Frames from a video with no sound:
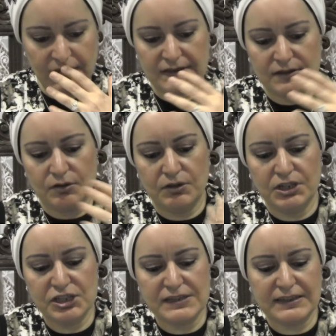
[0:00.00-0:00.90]
So he
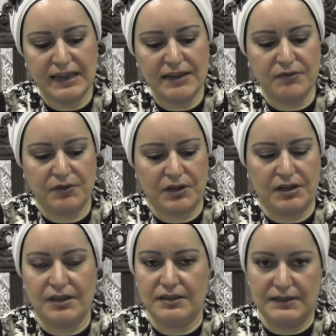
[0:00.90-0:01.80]
just gave
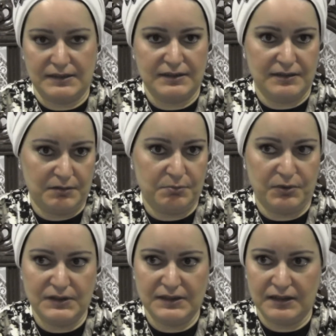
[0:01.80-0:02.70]
the, this
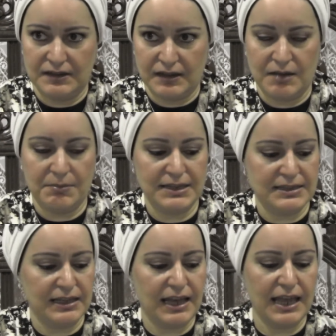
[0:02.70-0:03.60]
person, the Gabbai
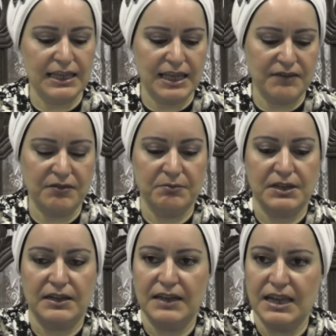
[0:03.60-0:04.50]
Tzedakah, he gave him
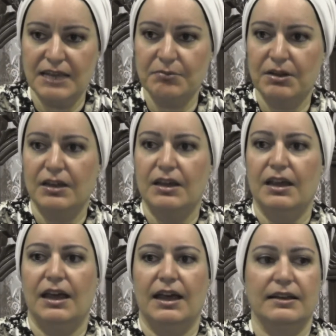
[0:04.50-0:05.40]
the name
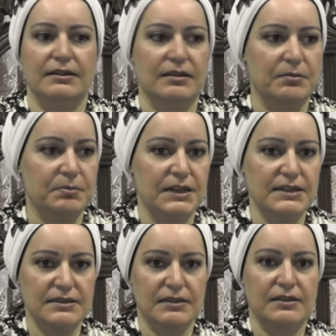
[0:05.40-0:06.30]
and the
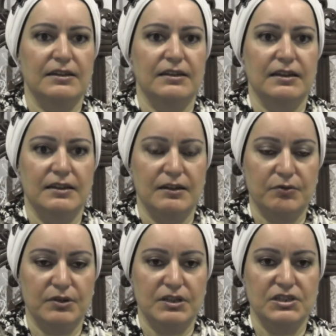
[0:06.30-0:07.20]
place that, and the,
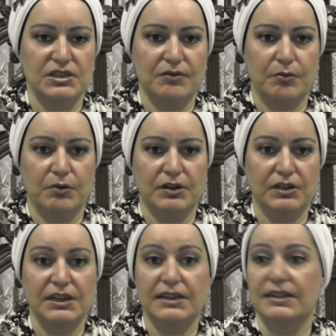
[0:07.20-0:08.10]
the yeshiva where he
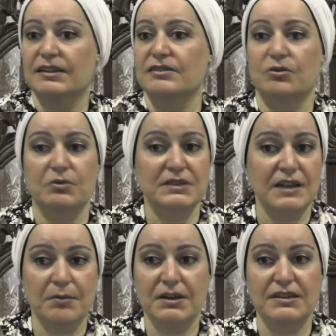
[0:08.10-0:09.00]
learned. He doesn't know his
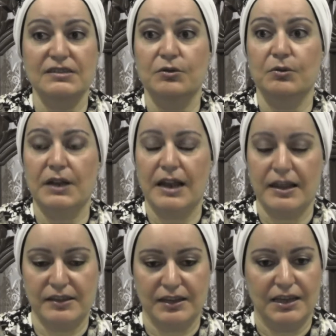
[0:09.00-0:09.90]
number, he doesn't know
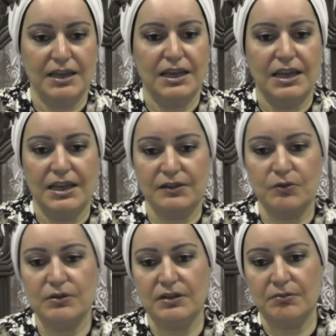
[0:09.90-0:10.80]
nothing. He
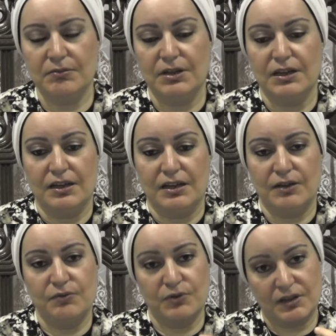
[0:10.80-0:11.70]
told him,
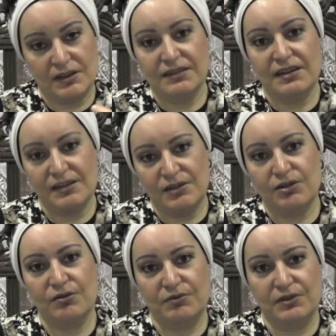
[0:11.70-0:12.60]
if you can take
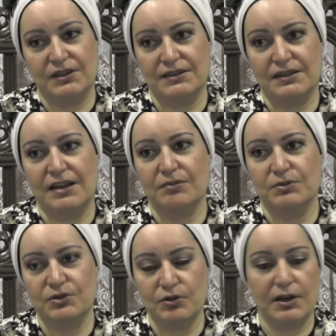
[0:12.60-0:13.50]
care of this i'll be
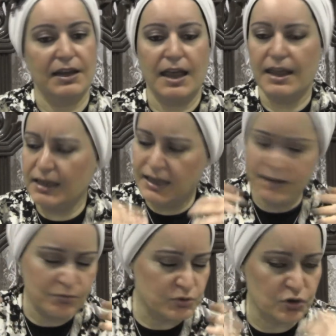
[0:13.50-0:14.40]
so i gave
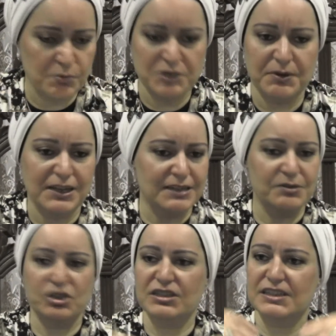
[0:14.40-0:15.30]
him so much money
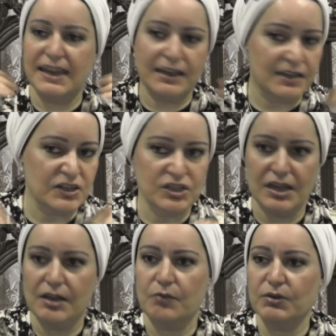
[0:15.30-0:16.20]
just take it just
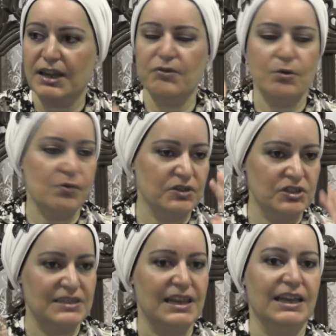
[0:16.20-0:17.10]
take it whatever you want
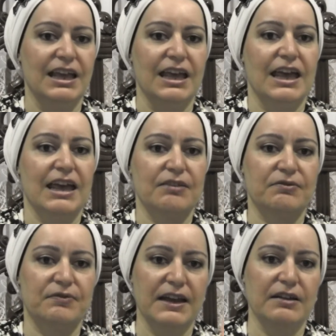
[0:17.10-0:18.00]
just take and
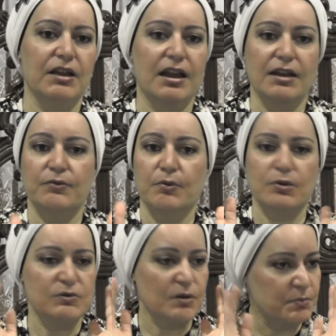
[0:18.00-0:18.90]
find if you
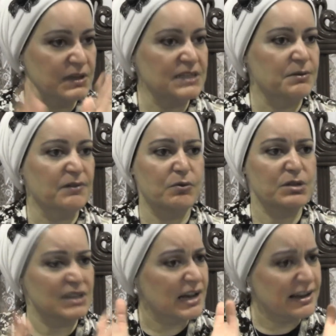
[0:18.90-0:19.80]
want to appease him if he
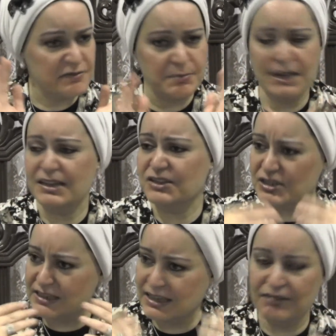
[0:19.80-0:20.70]
wants a lot of money
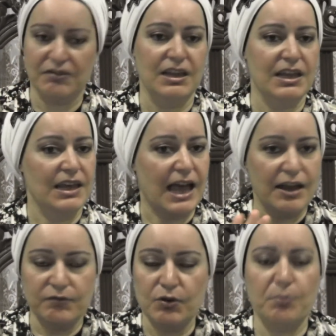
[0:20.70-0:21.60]
just give i
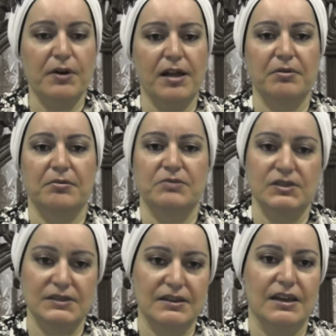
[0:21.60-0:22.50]
have no problem
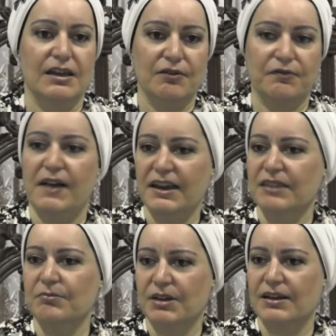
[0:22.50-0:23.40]
just find
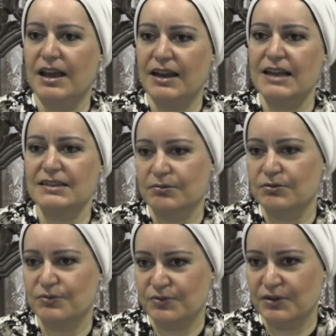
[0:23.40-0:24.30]
him and, and ask him
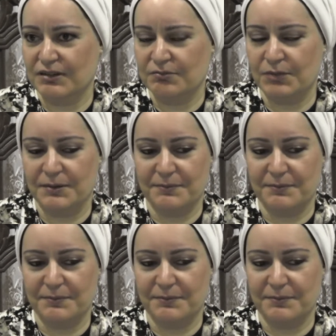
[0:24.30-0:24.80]
to forgive me